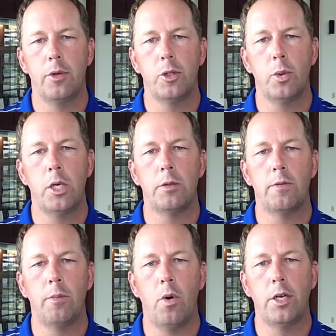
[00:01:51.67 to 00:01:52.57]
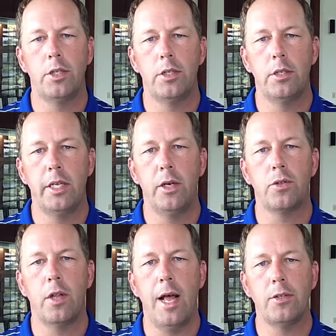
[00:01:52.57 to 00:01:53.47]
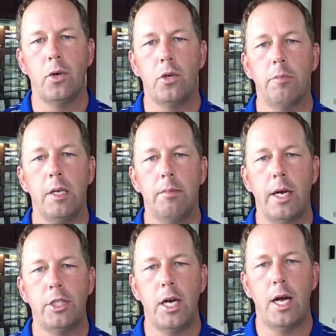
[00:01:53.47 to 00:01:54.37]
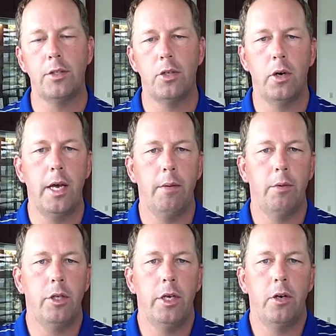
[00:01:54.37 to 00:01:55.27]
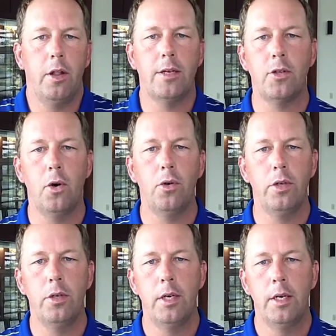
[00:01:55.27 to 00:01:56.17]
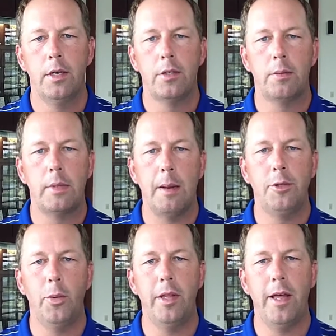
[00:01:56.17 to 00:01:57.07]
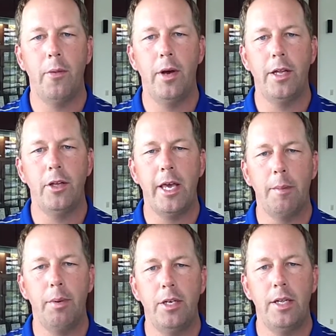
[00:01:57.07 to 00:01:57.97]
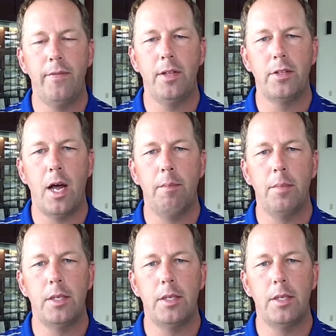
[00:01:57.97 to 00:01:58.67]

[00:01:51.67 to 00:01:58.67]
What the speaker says: Chris Williams from Washington eagles the last hole to beat him by a shot. So hey, when you eagle the last hole, sometimes you win that way, and you can't play defense on him.